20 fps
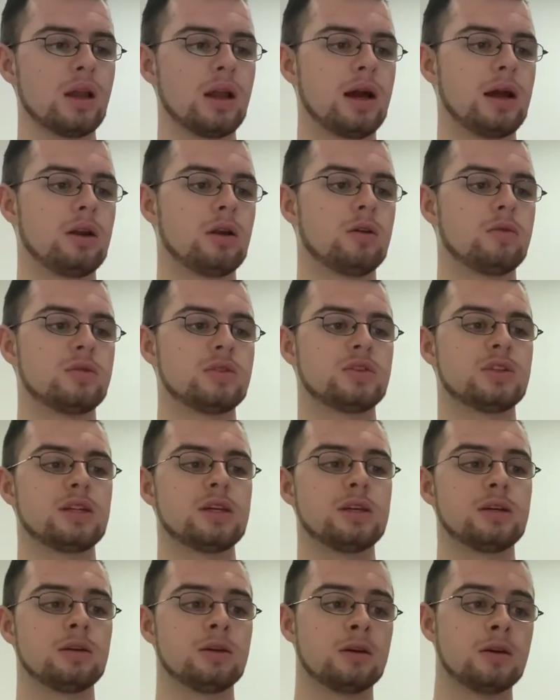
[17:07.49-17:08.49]
And
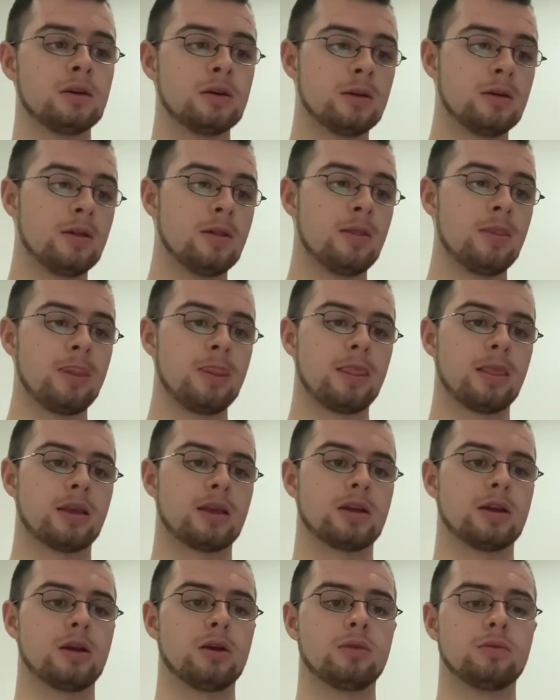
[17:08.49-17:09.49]
obviously,
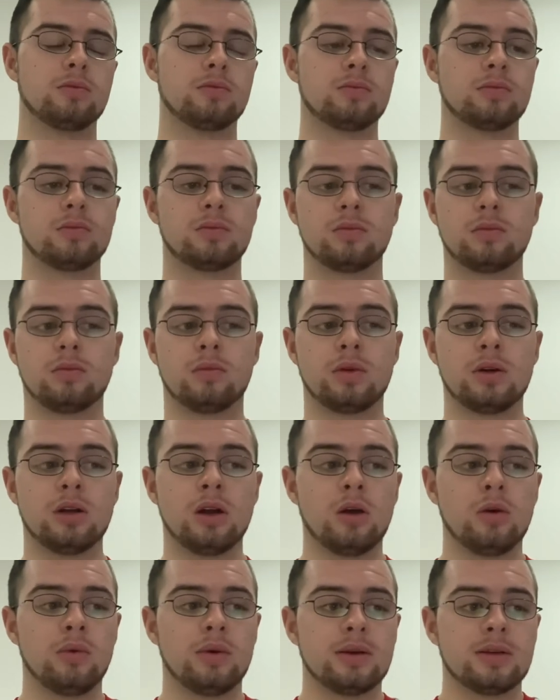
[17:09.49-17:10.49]
you know, we
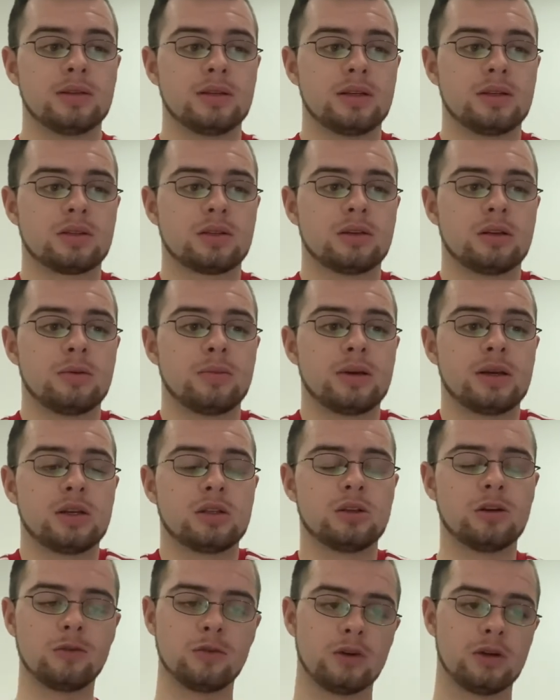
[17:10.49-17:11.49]
know it's going to be a
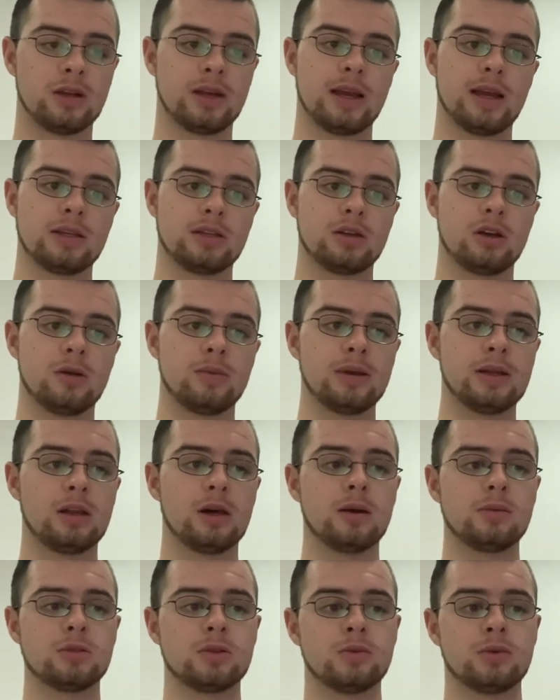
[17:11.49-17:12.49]
tough one against RB
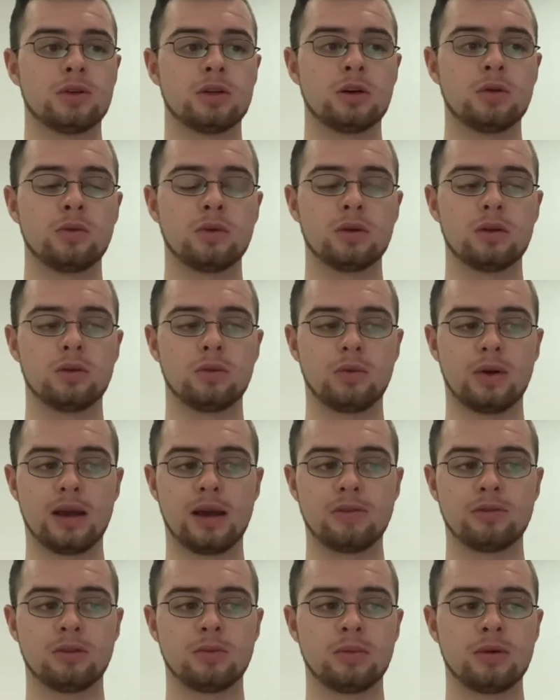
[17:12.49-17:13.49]
Leipzig, and we know we
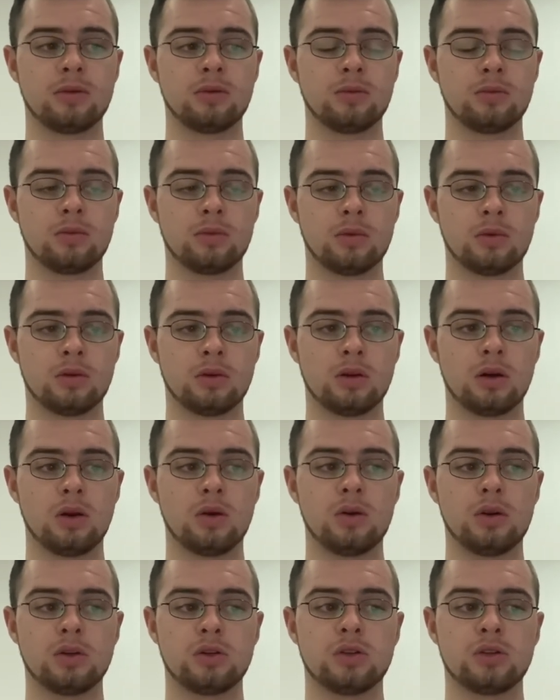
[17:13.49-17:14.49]
have to be not
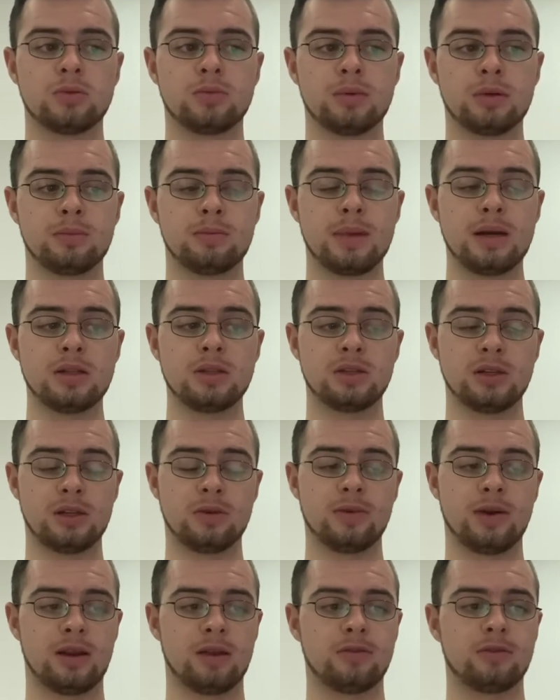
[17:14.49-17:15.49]
only just be mentally
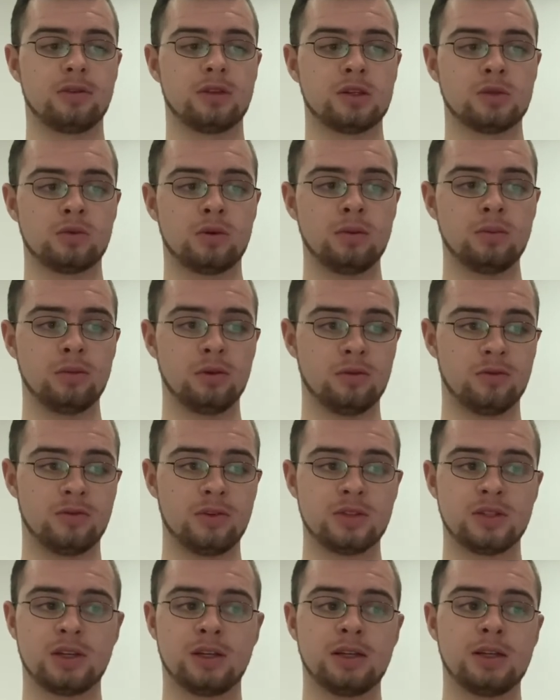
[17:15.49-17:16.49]
ready for this one, but
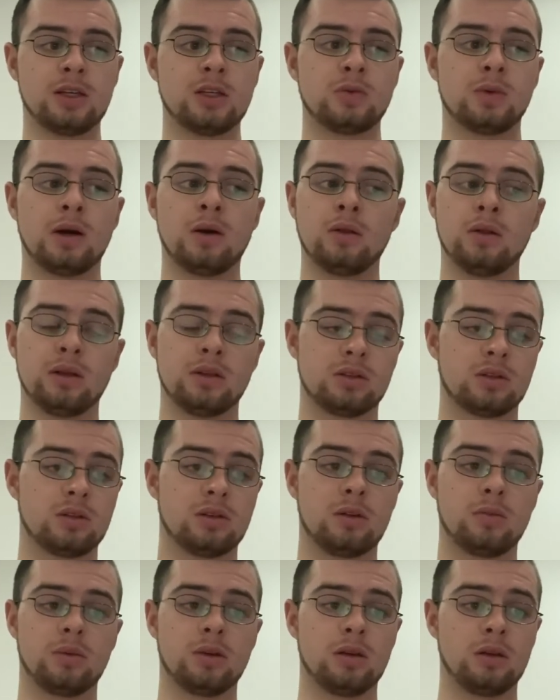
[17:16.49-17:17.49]
physically as well. It's
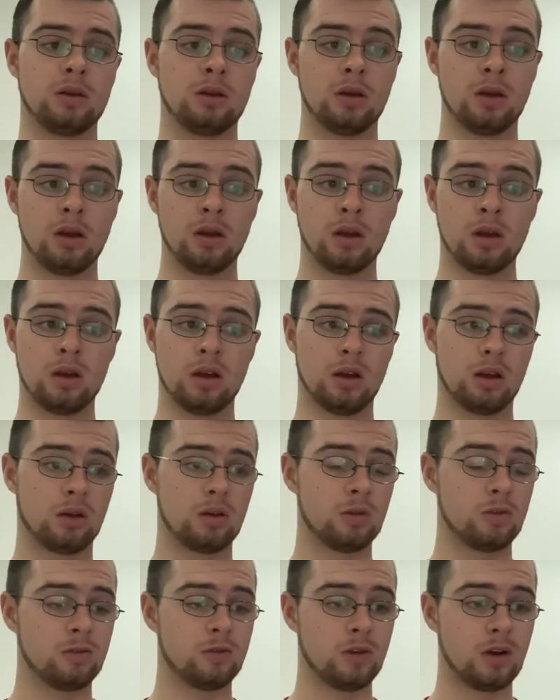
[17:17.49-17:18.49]
going to be a
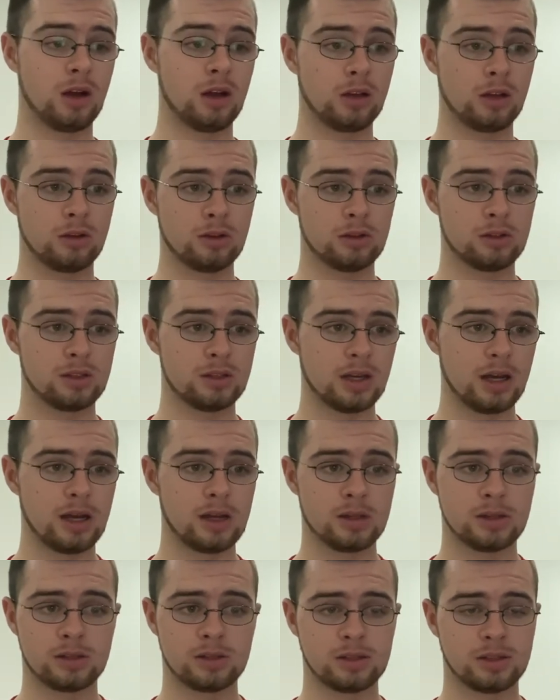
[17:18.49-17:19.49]
good fight, good
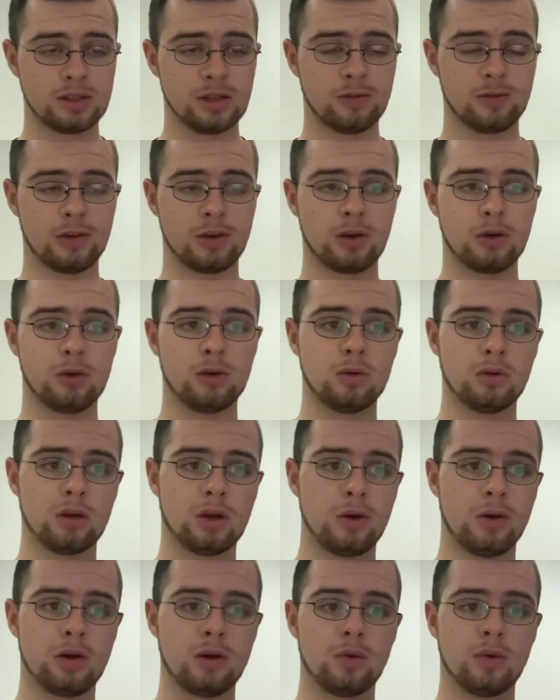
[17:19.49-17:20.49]
test, difficult
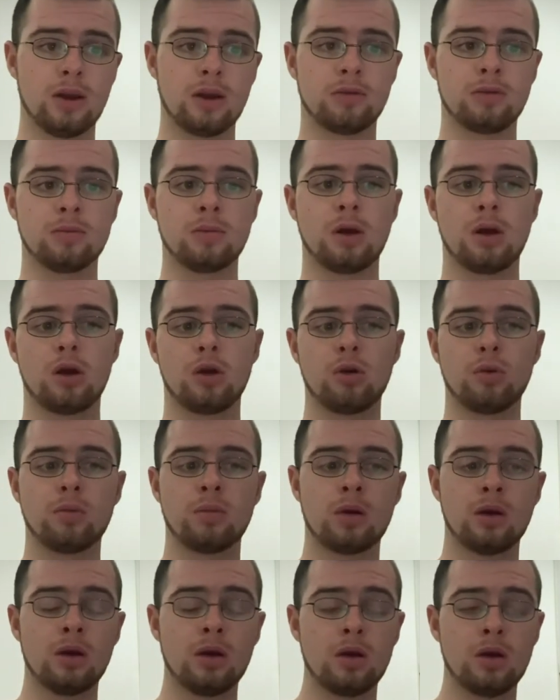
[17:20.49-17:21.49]
going away from
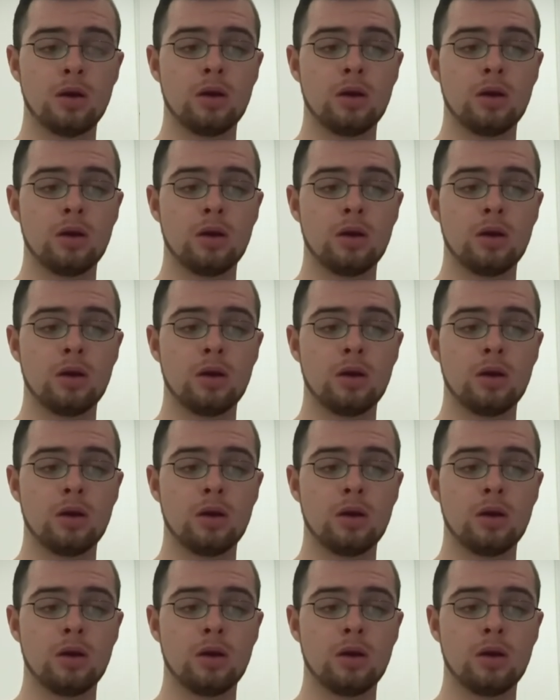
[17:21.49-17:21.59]
home.